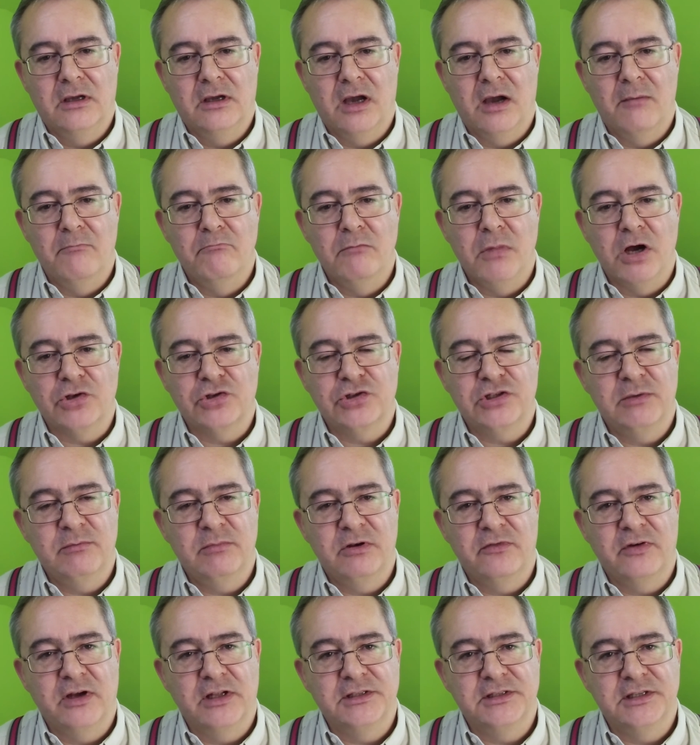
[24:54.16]
A much
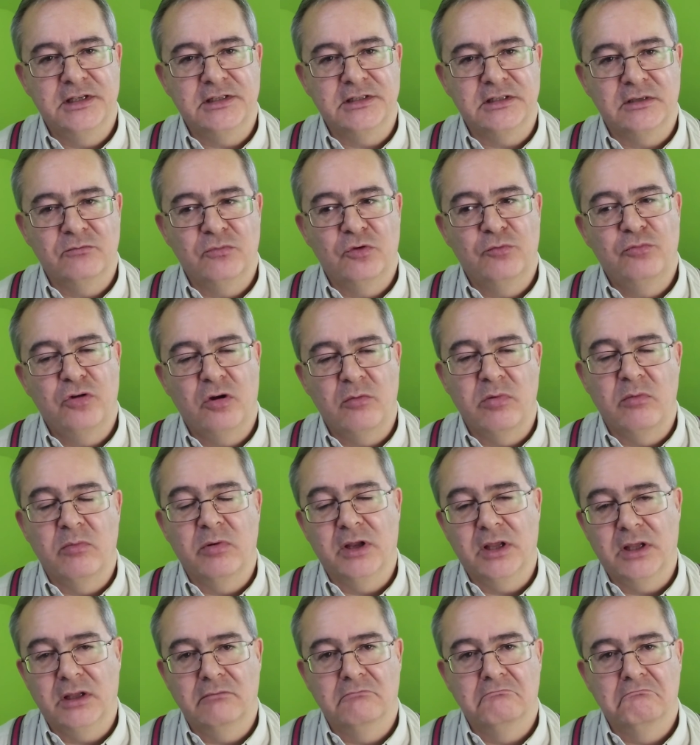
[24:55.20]
simplified system would
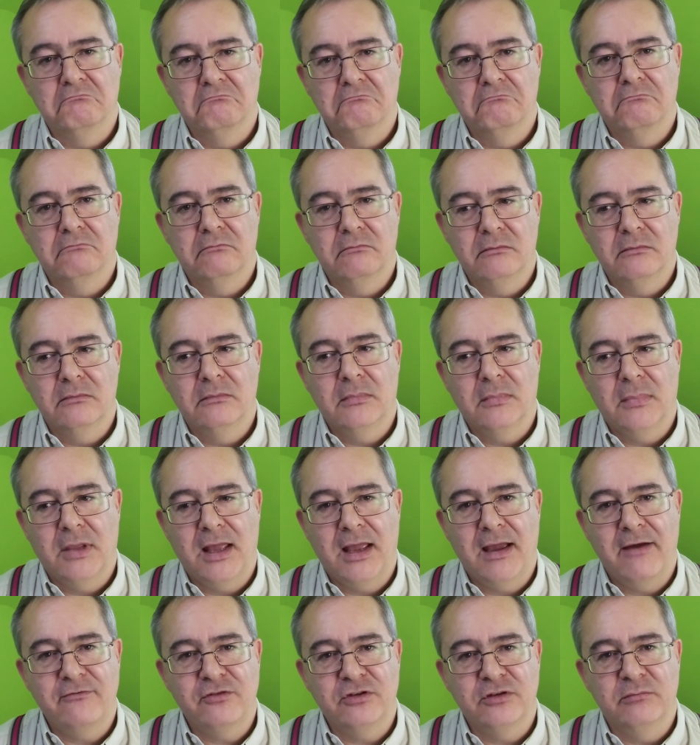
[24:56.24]
probably
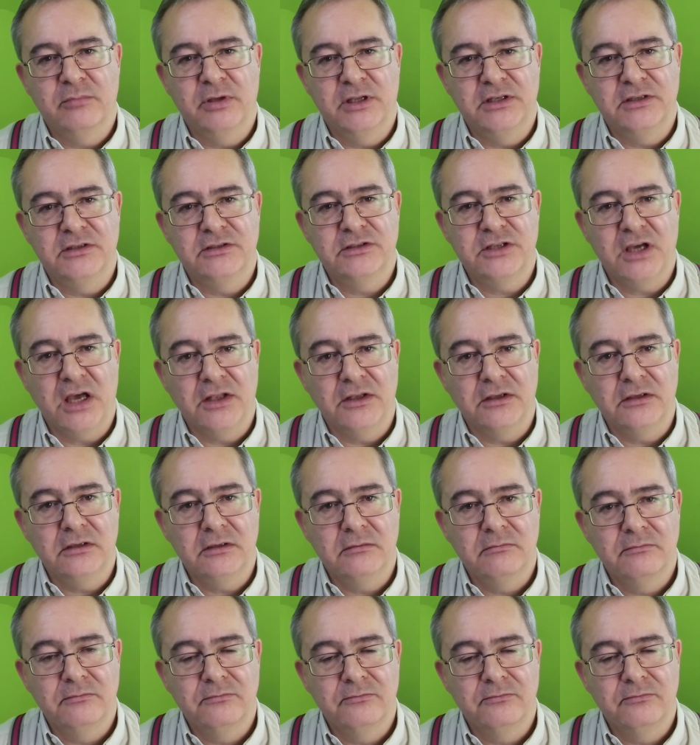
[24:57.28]
have to be done,